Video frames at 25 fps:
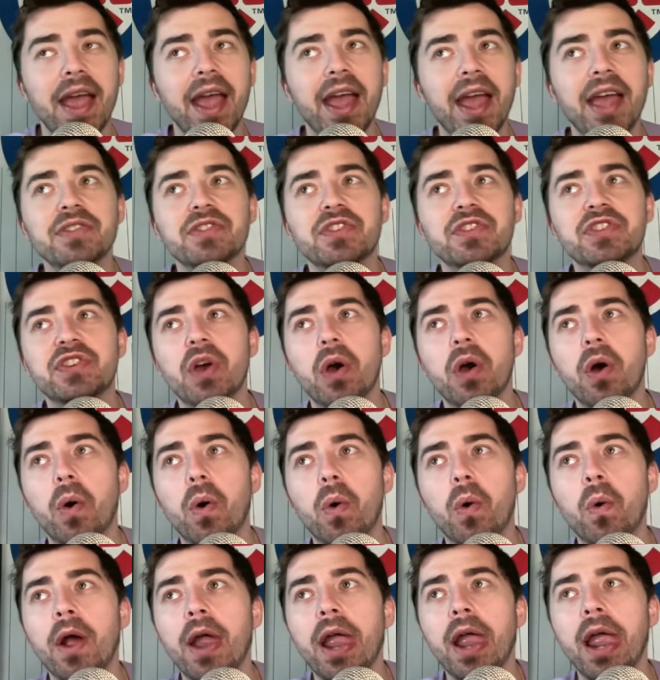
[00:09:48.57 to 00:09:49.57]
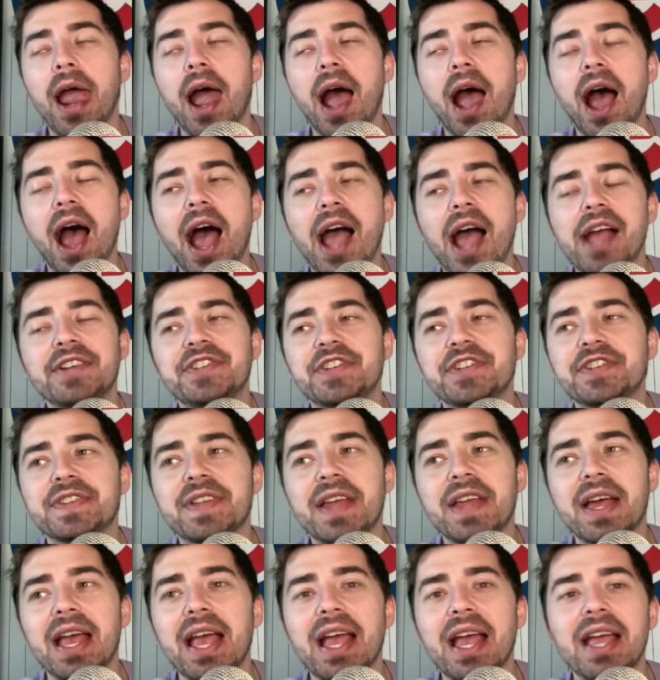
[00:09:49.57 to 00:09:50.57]
And so I just
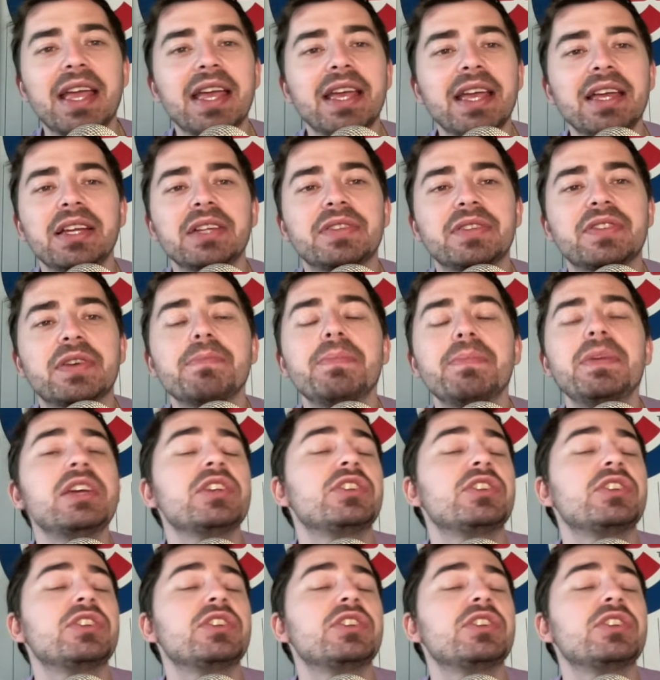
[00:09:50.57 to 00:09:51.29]
it, to me,